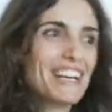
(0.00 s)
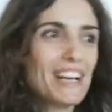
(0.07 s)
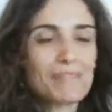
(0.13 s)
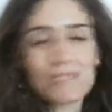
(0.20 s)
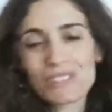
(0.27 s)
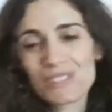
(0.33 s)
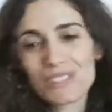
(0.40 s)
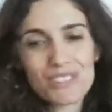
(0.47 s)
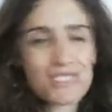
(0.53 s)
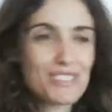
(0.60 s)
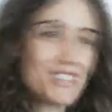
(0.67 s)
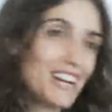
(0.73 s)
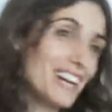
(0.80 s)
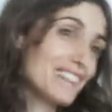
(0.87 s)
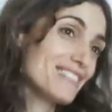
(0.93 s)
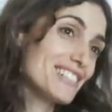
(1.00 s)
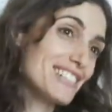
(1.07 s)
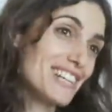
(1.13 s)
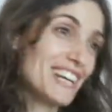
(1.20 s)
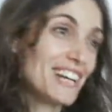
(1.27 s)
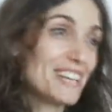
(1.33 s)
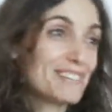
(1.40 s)
I'm just your
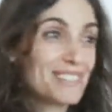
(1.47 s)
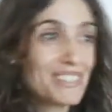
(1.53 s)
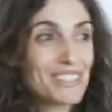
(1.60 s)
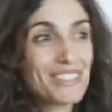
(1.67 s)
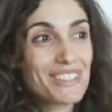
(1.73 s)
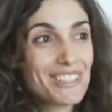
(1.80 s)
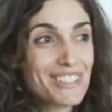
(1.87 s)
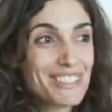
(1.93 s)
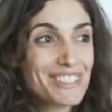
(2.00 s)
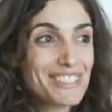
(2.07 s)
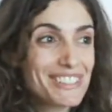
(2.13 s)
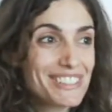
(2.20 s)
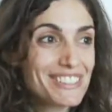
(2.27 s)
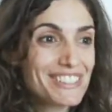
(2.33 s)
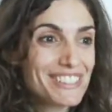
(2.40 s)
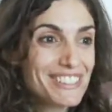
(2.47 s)
average type girl